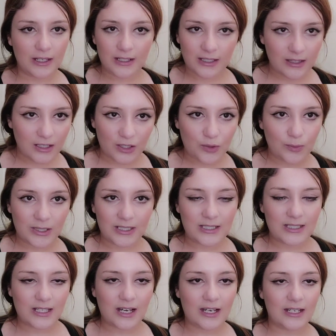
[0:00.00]
anything you want
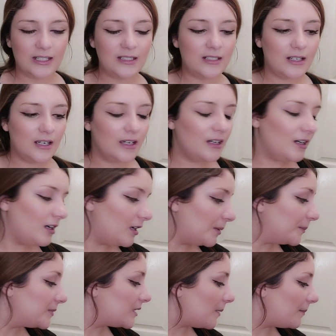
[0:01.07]
inside.
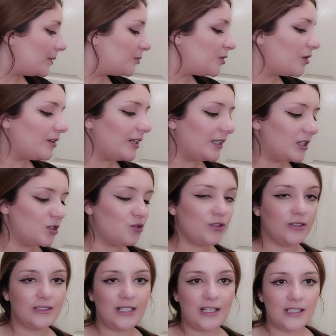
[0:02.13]
Some people don't like the
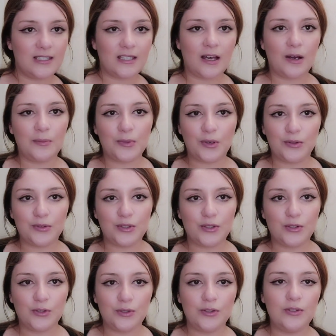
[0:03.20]
strong taste that I'm going to
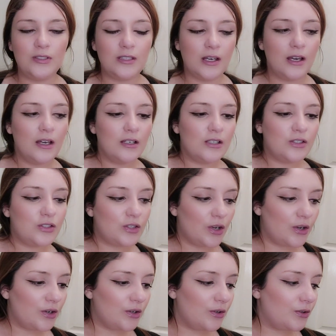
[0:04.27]
use,
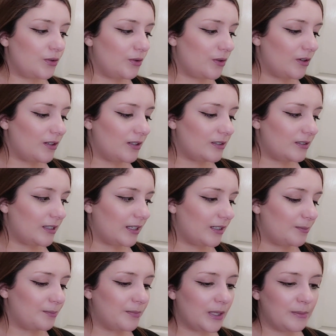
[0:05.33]
so
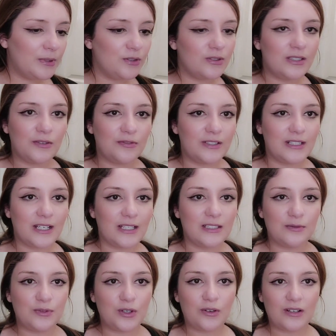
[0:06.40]
like maybe use different
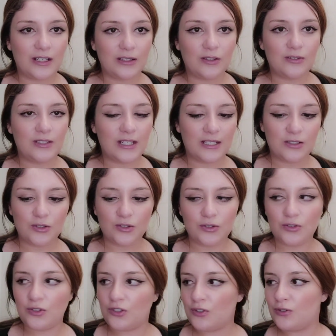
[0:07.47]
tastes. If you don't like those tastes, you
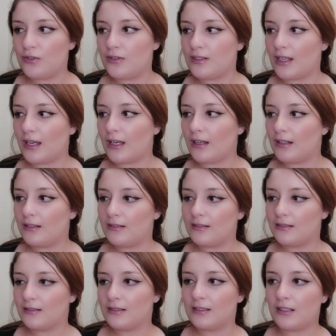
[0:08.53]
can just use like
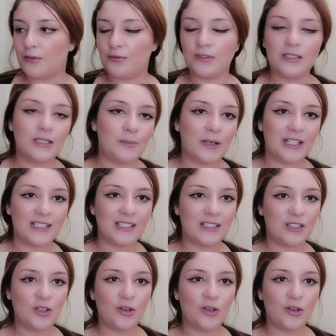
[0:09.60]
different spices,